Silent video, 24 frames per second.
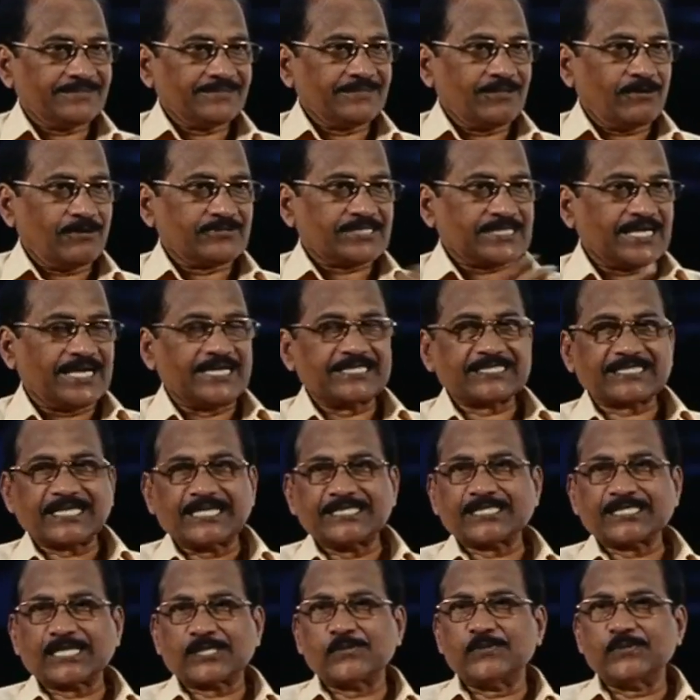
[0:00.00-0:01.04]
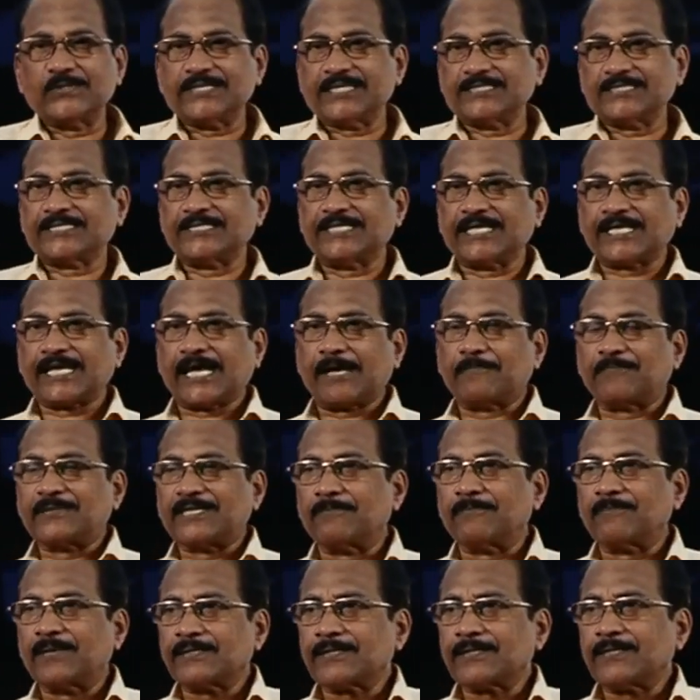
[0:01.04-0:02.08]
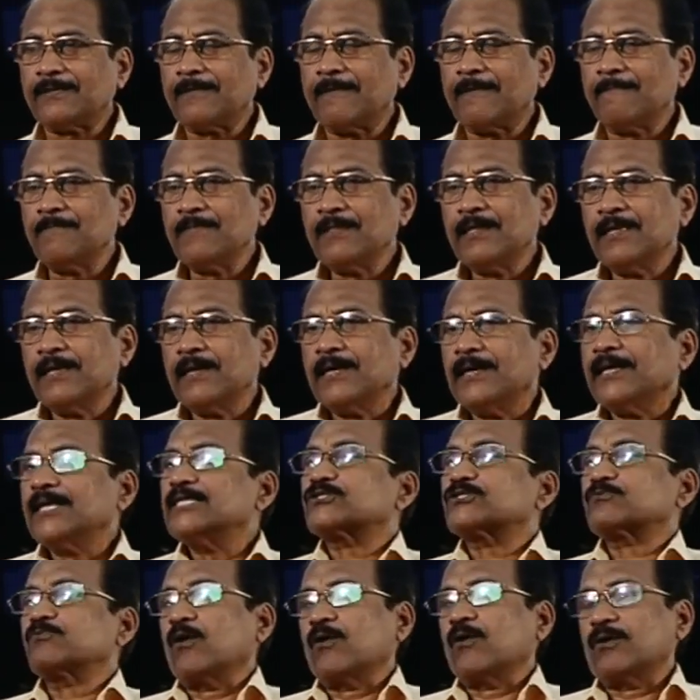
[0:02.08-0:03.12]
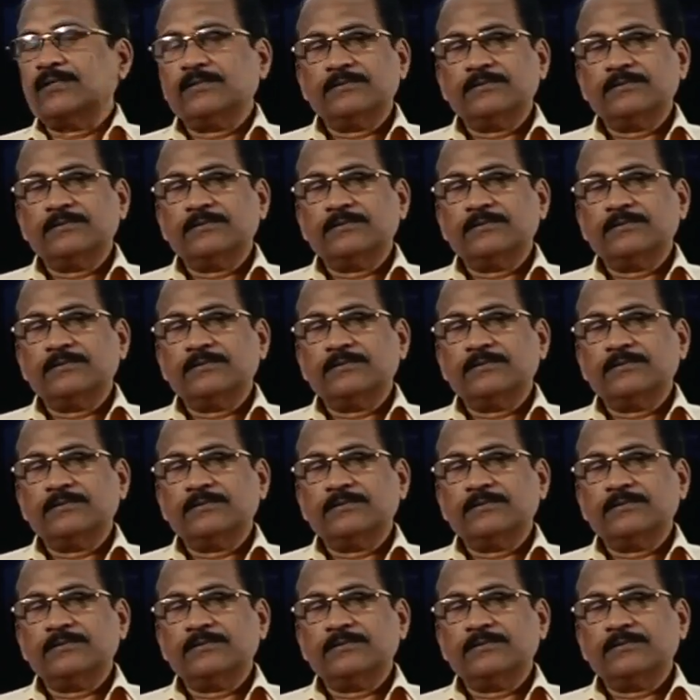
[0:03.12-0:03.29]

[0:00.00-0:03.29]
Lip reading: of shares and securities in the capital market, a small